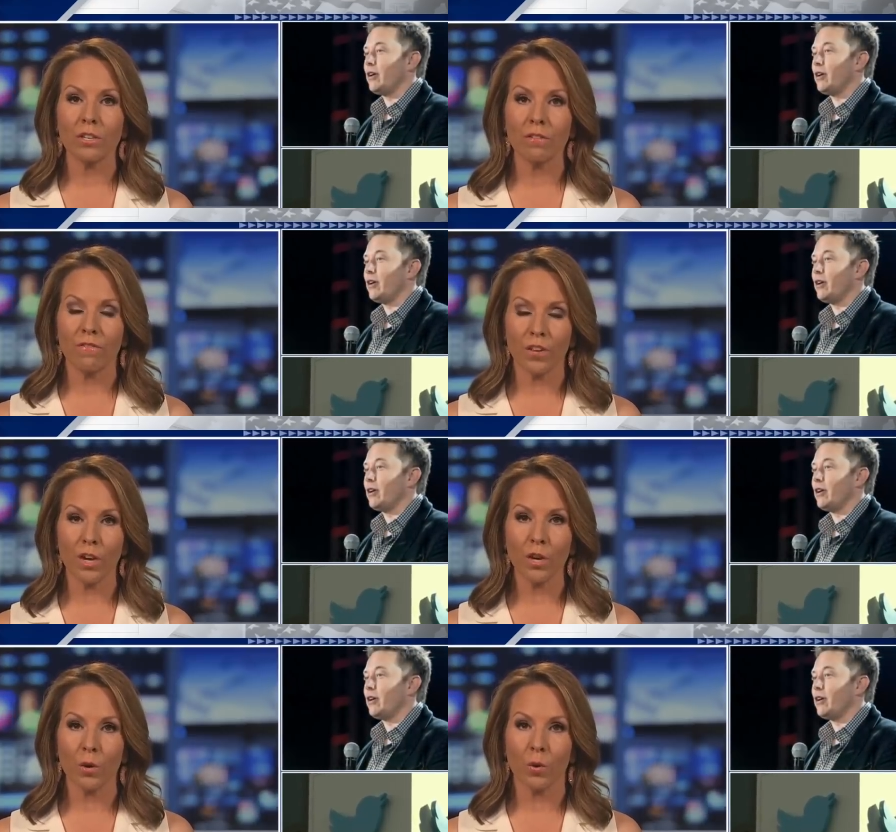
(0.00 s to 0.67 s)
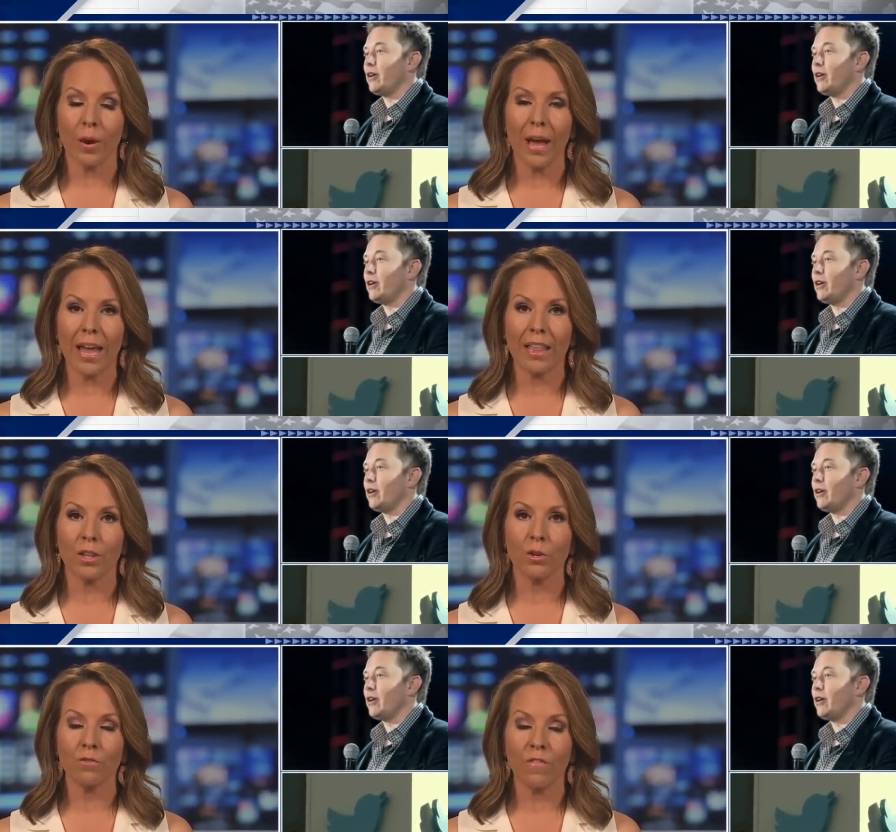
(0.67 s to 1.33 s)
Speaker 1: of view, and
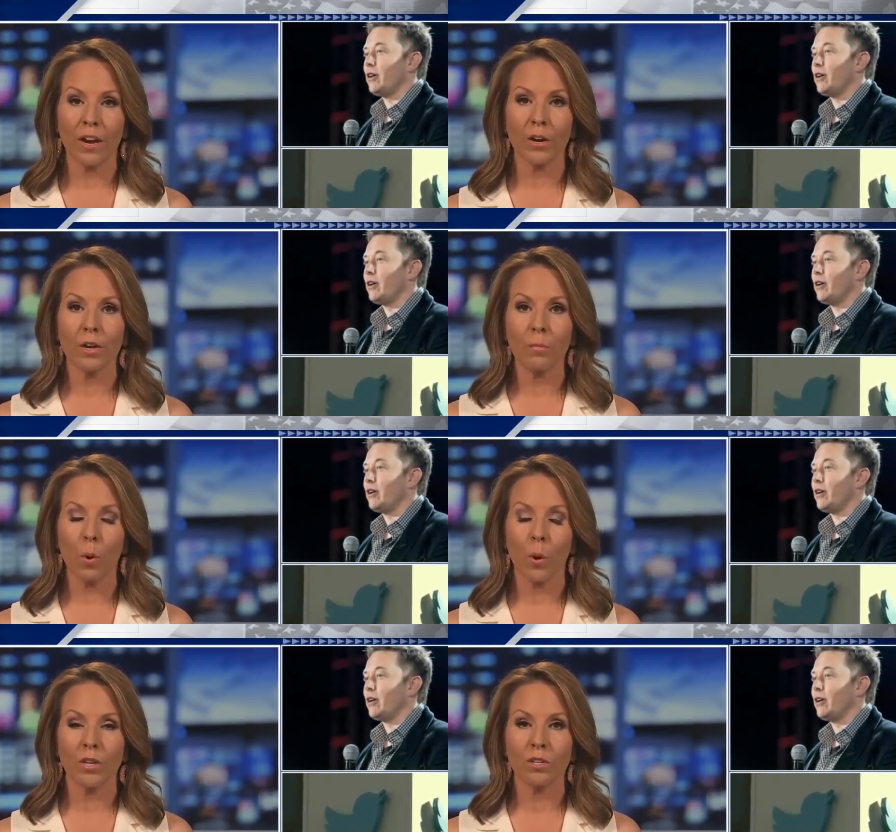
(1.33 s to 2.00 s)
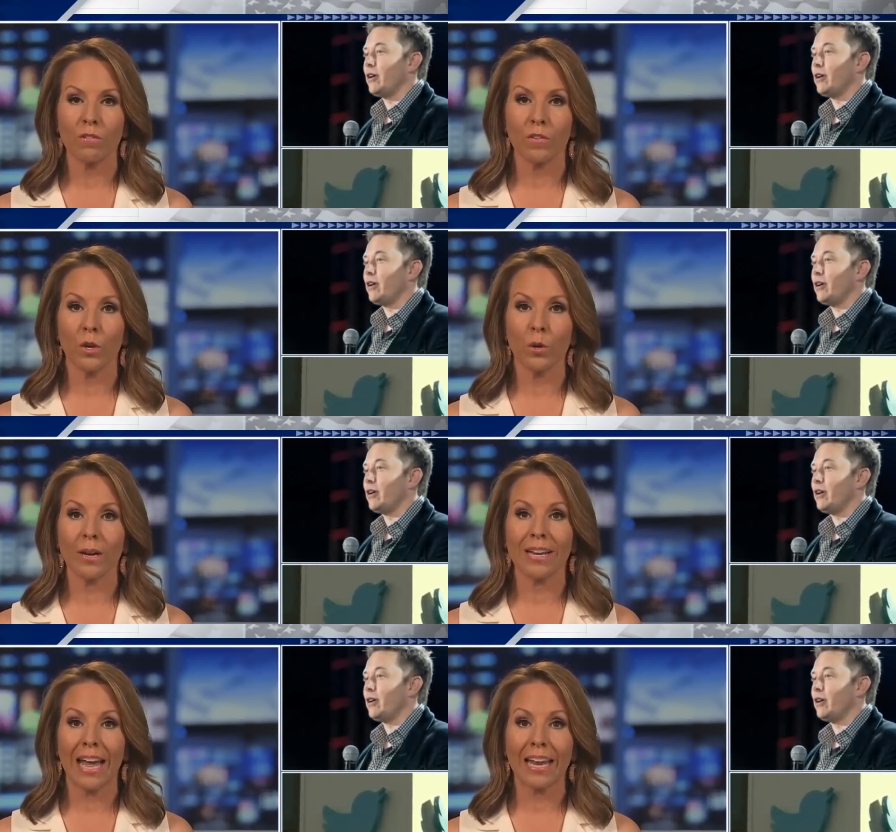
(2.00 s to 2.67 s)
those varying points of view
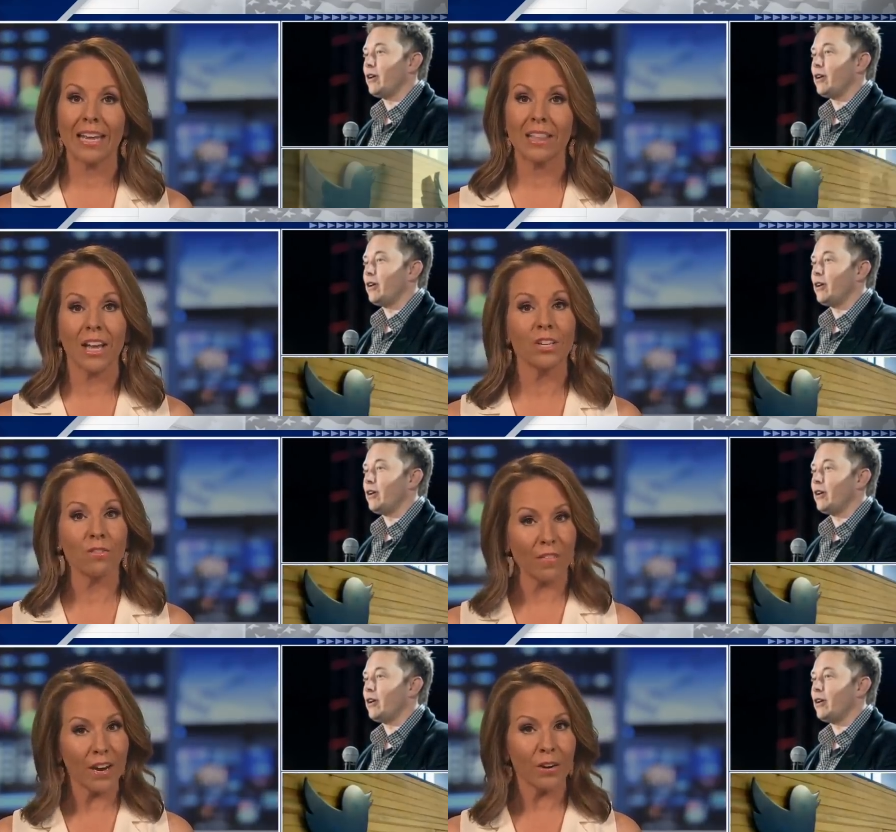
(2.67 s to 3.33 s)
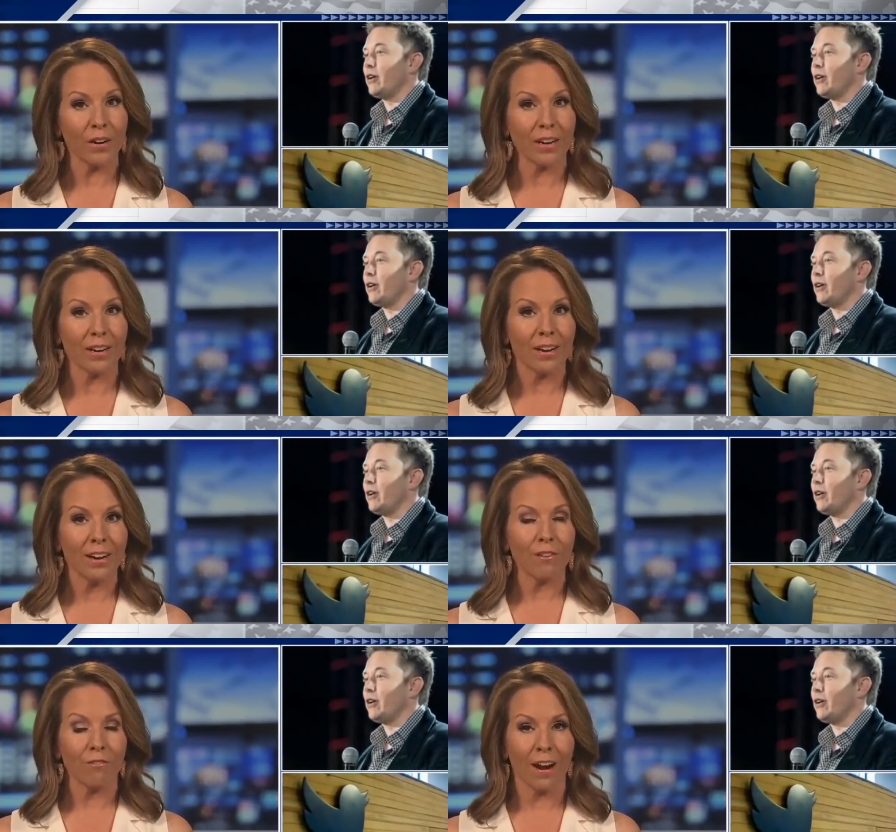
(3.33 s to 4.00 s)
are getting less varied,
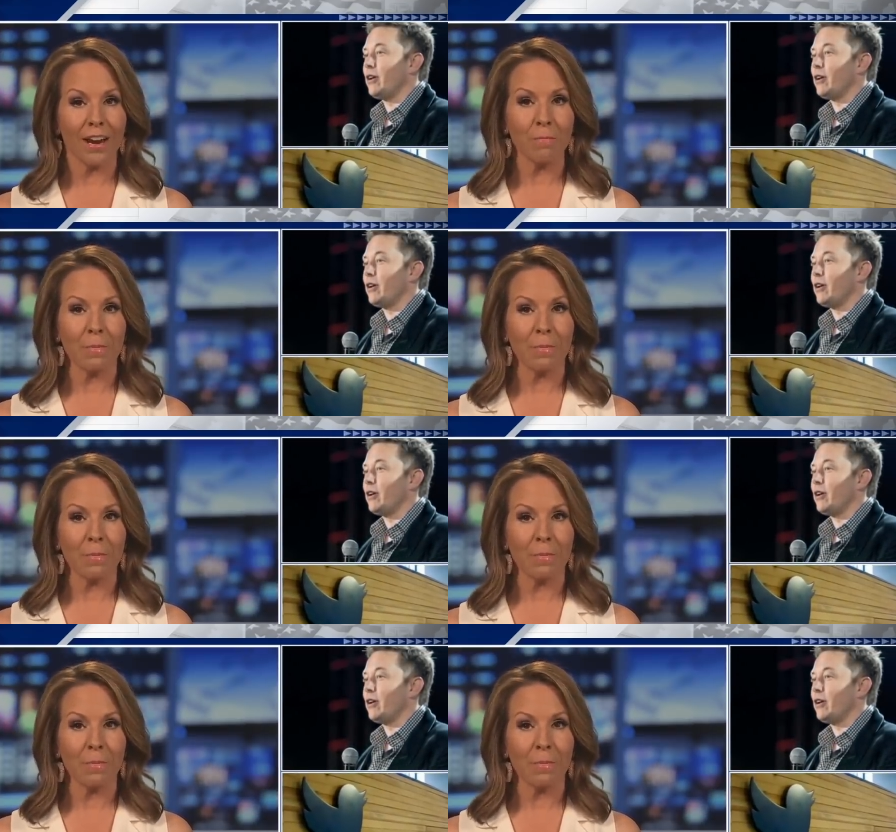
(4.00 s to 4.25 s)
right?